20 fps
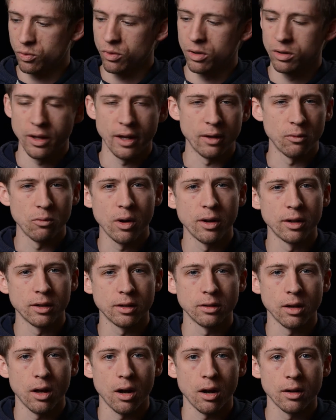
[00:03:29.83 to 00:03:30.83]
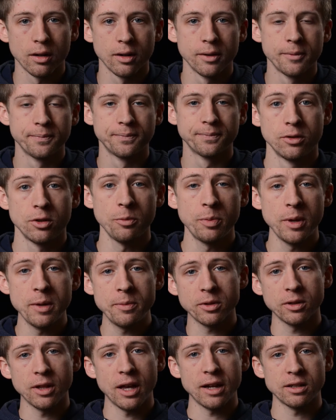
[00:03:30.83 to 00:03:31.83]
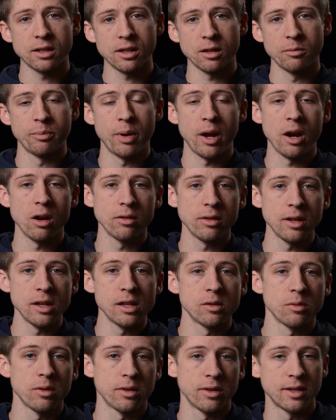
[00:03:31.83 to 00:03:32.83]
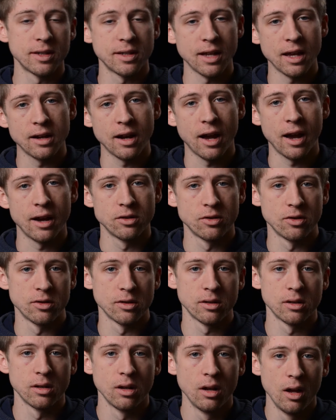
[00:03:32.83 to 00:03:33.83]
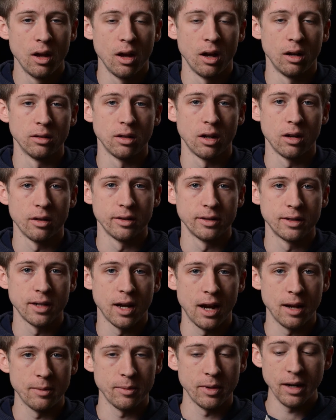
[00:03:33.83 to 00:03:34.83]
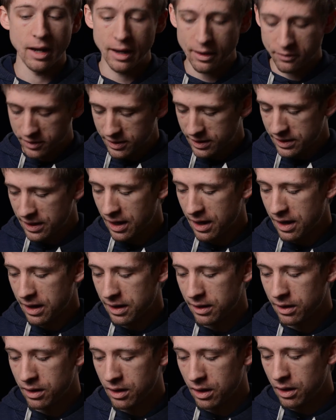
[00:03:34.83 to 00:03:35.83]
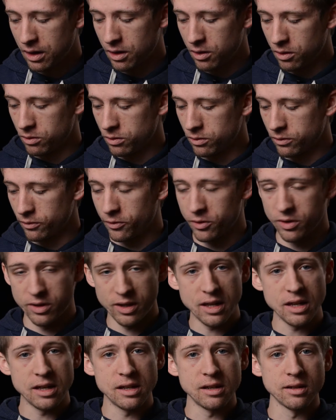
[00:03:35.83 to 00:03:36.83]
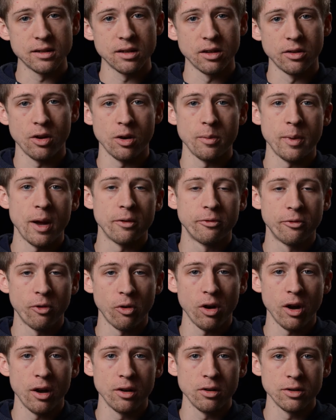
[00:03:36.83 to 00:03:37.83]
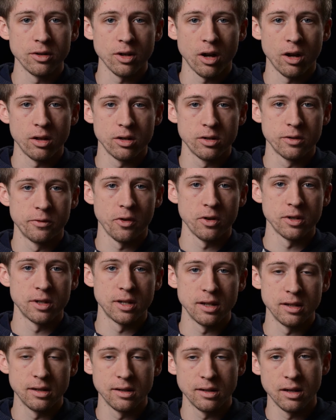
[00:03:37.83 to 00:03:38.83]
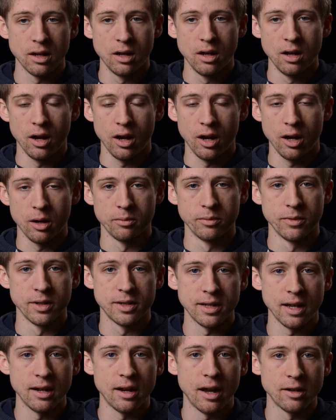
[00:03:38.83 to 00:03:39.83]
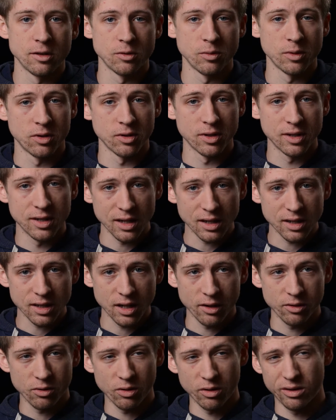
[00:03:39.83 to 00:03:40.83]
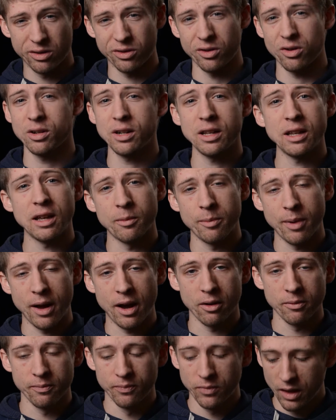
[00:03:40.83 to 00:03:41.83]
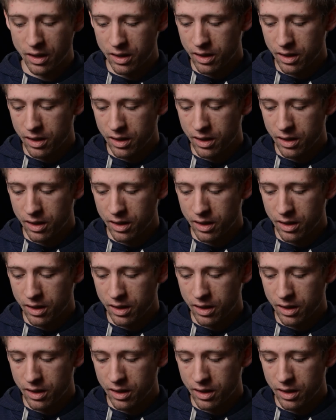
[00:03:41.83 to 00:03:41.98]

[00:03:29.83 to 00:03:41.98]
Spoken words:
like 1 o'clock. So people like to compare these with the Sennheisers a lot of the time, and I have to say for these they're about $400 versus the Sennheiser, which are $630 about.